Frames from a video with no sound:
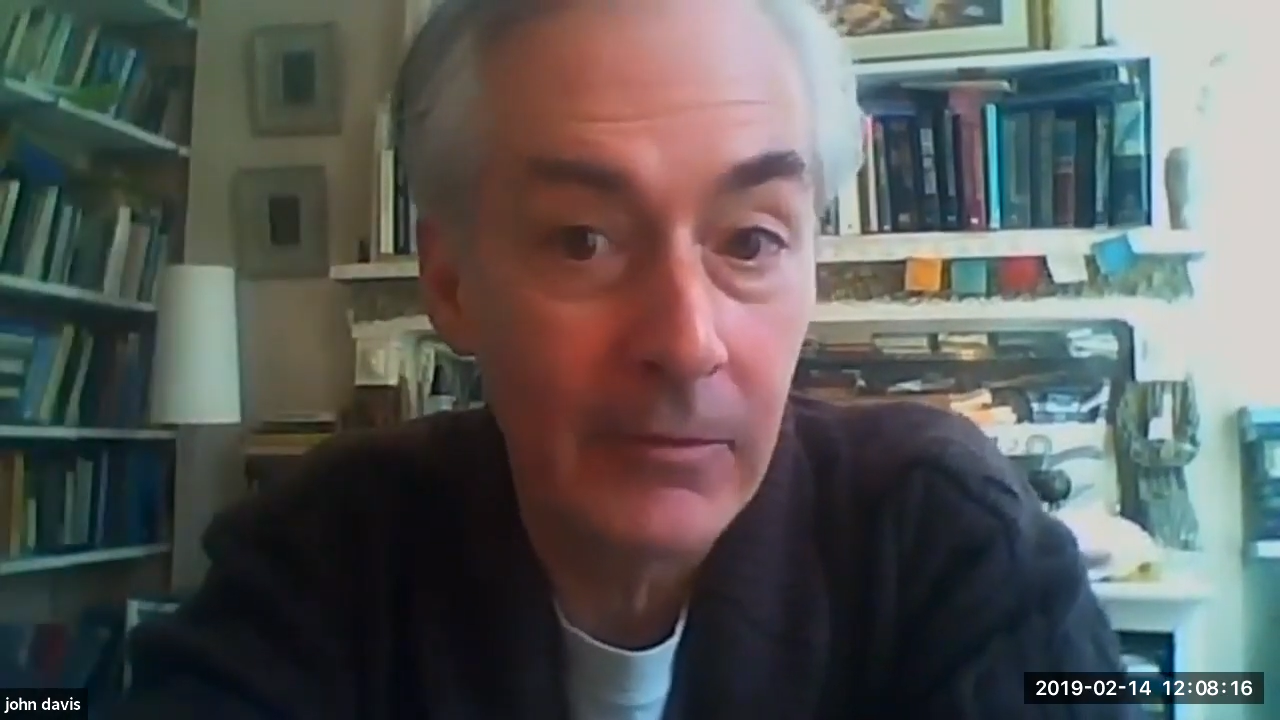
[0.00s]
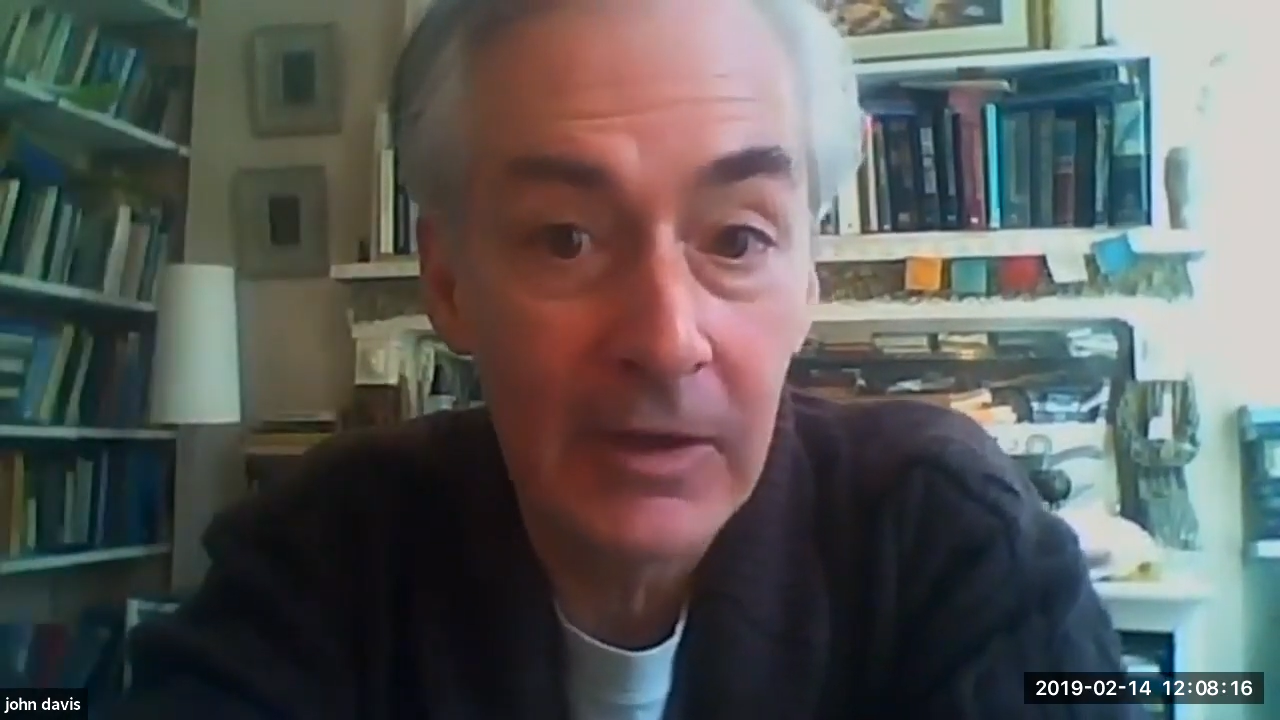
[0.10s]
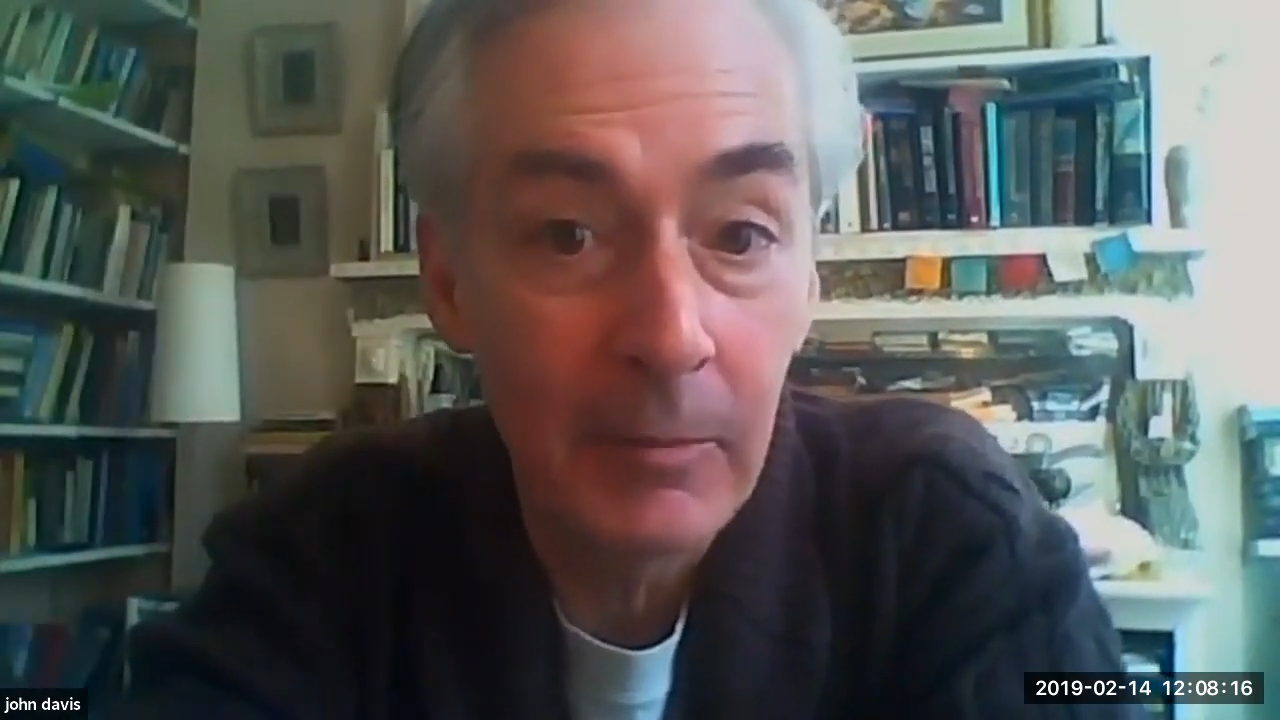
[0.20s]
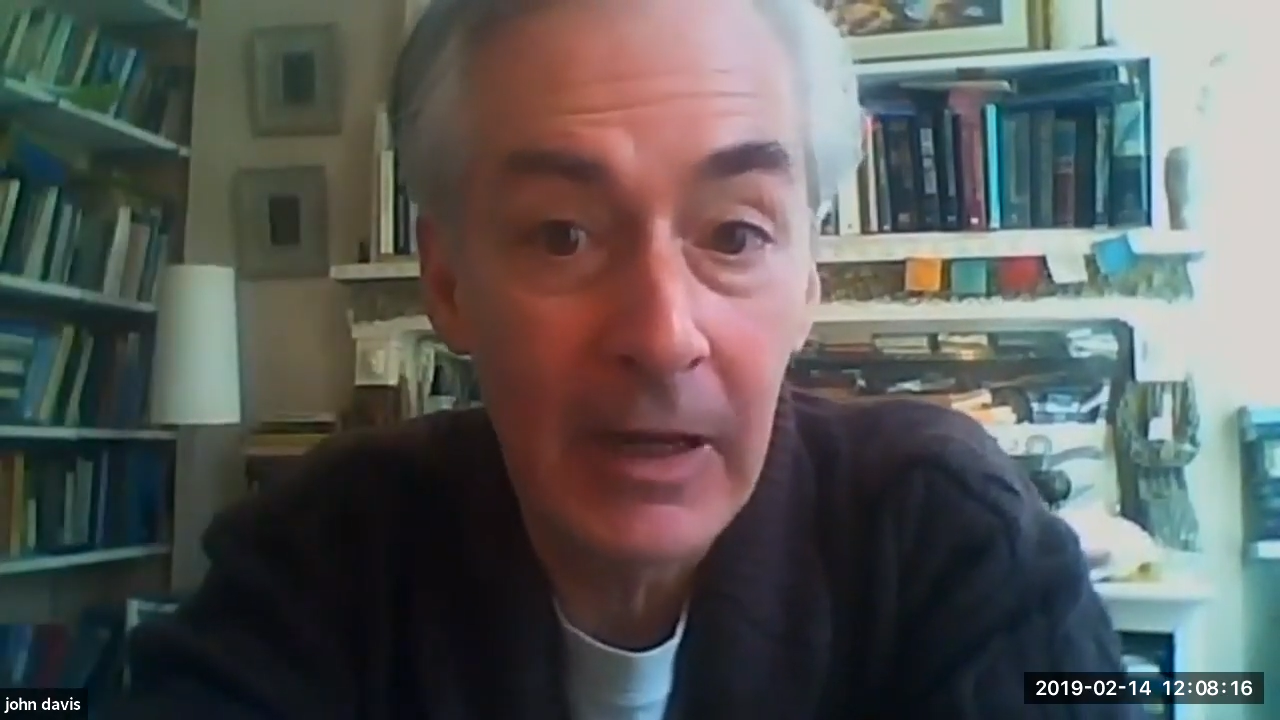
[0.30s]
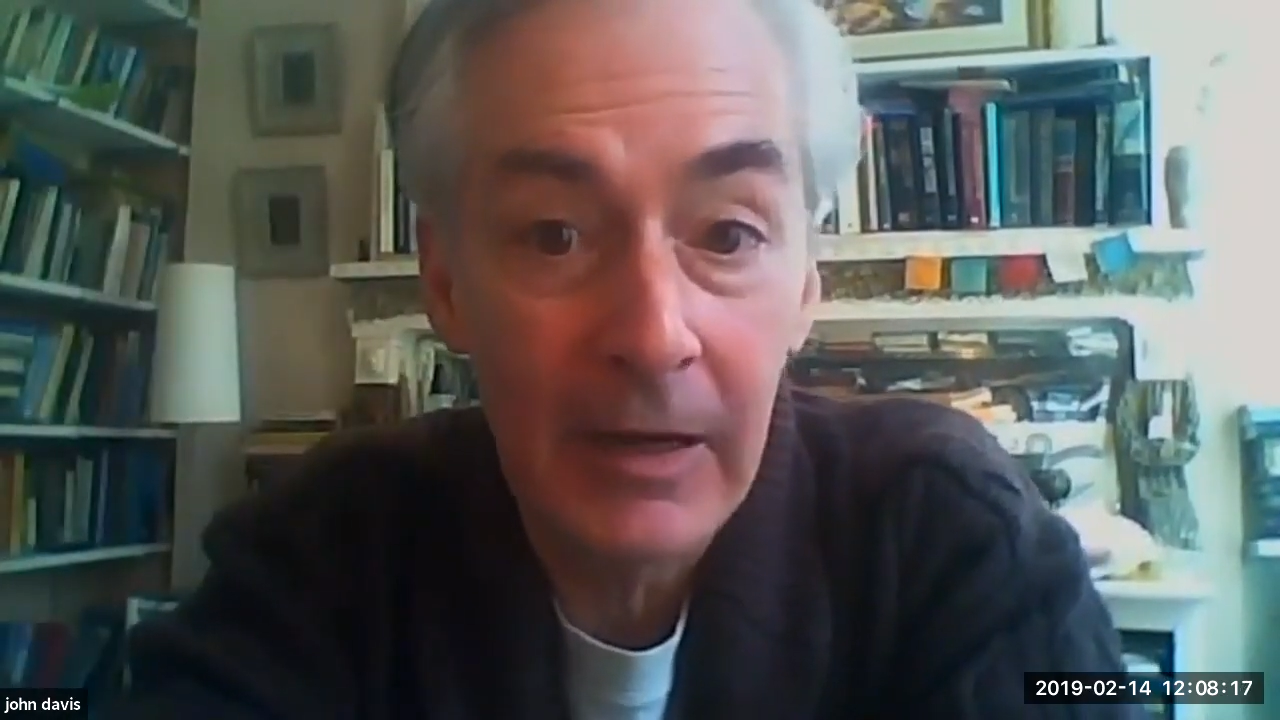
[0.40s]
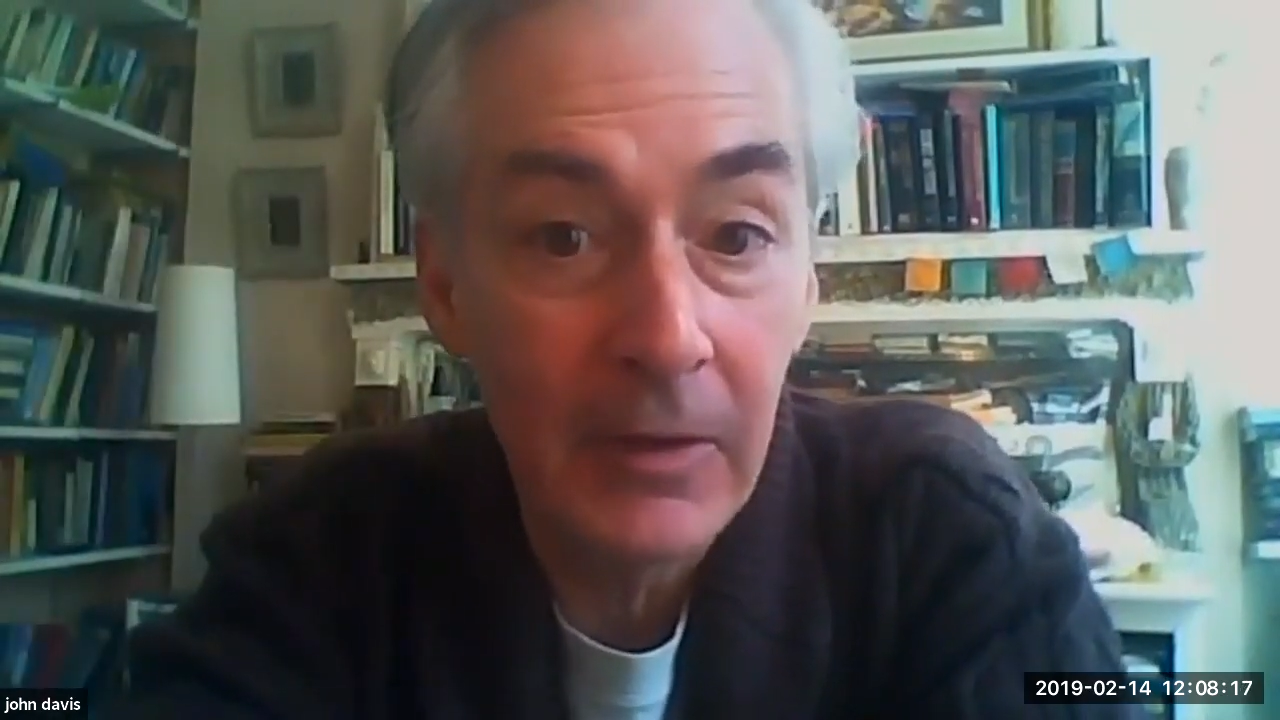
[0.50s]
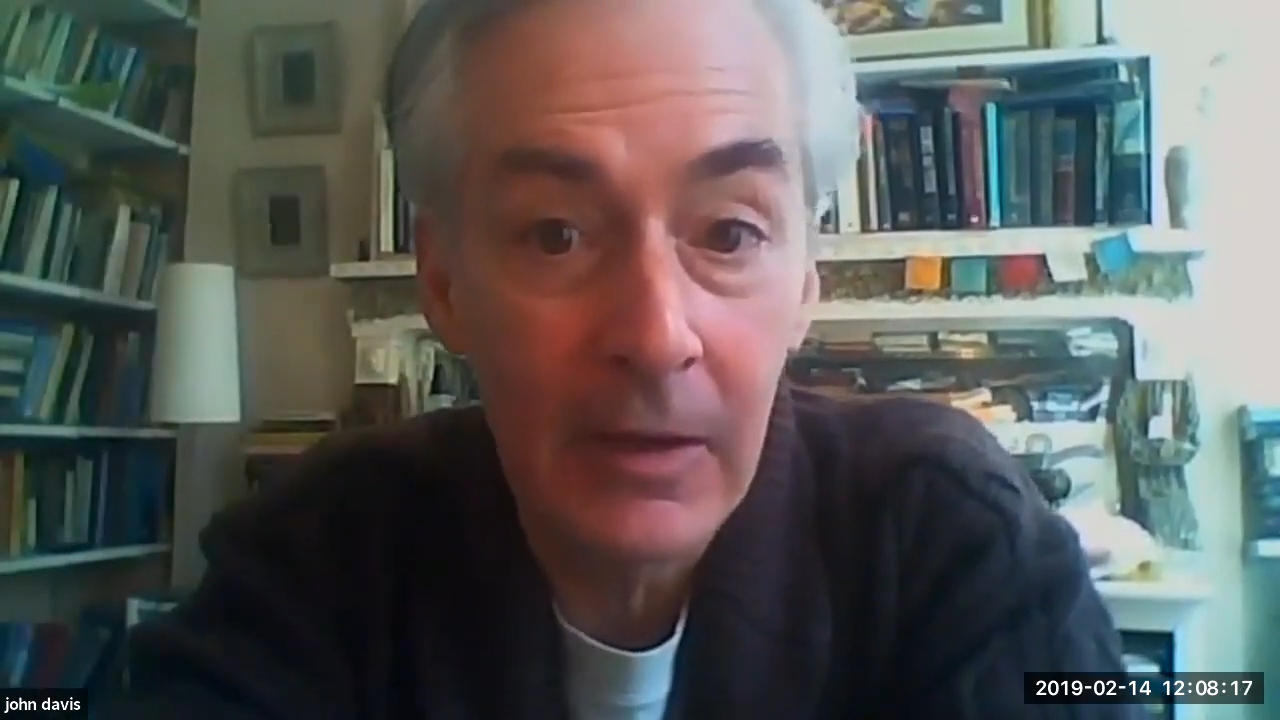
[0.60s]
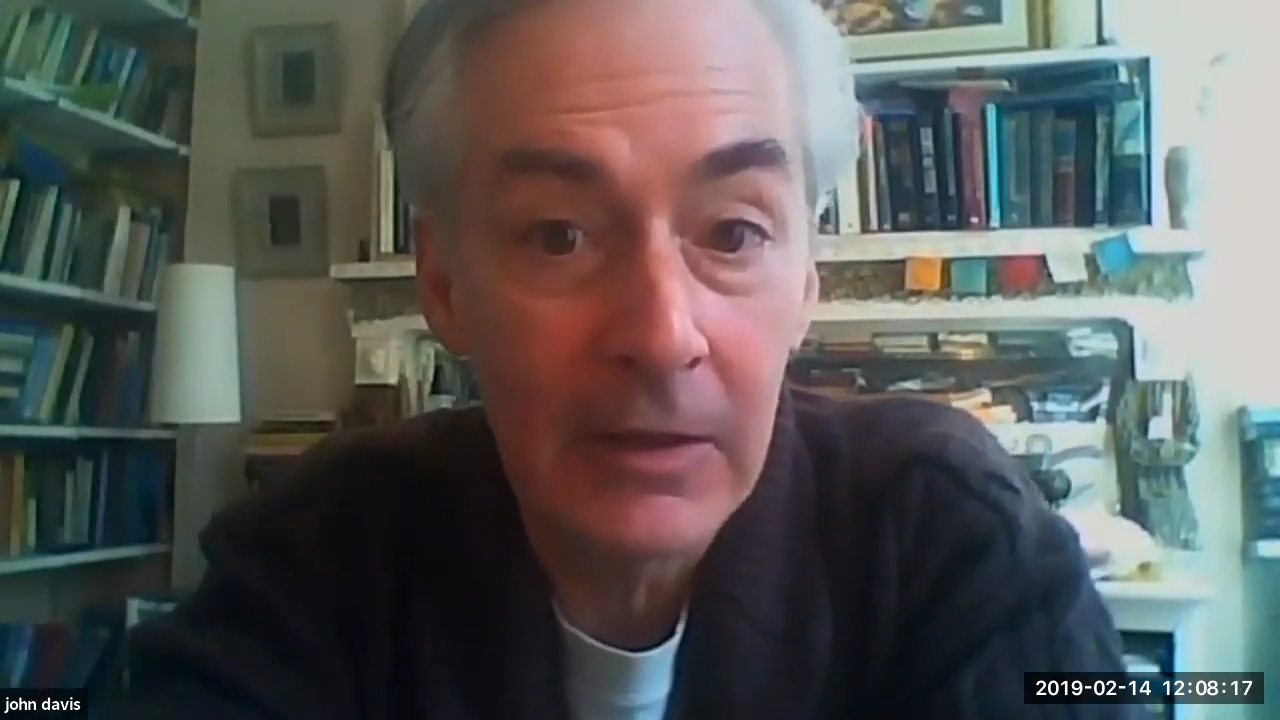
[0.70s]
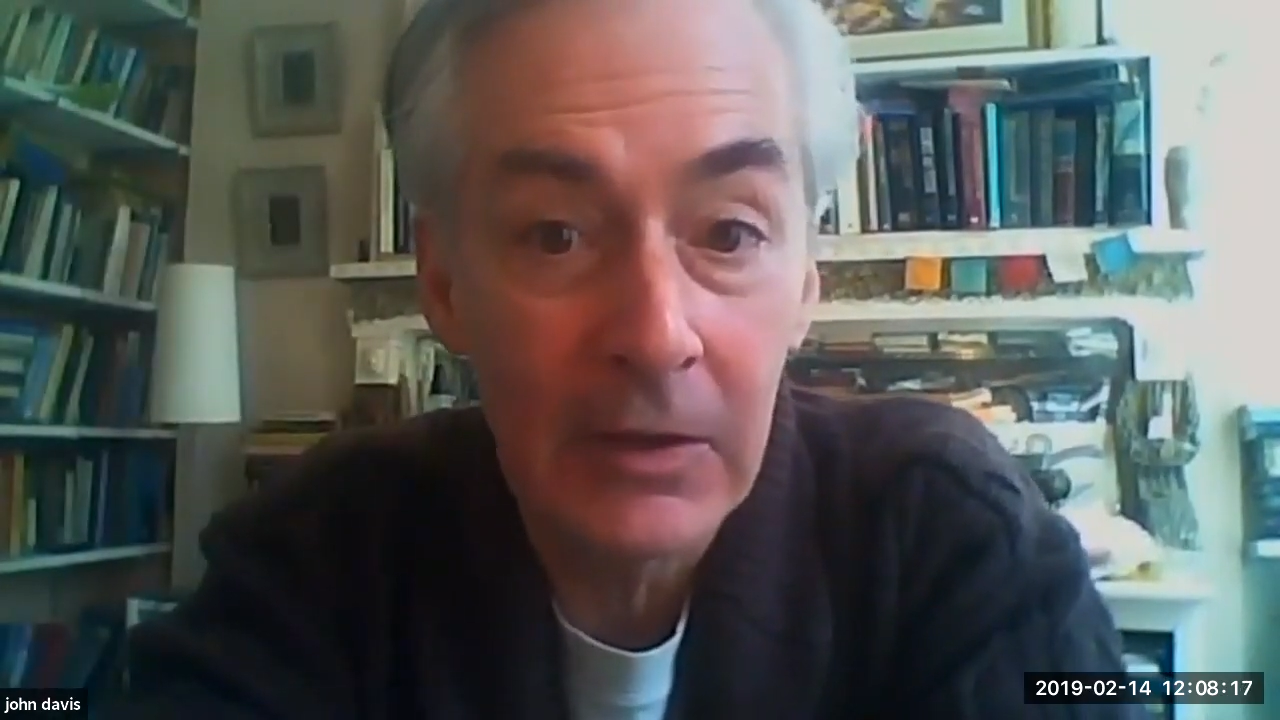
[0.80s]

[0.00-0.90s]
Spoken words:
just about everything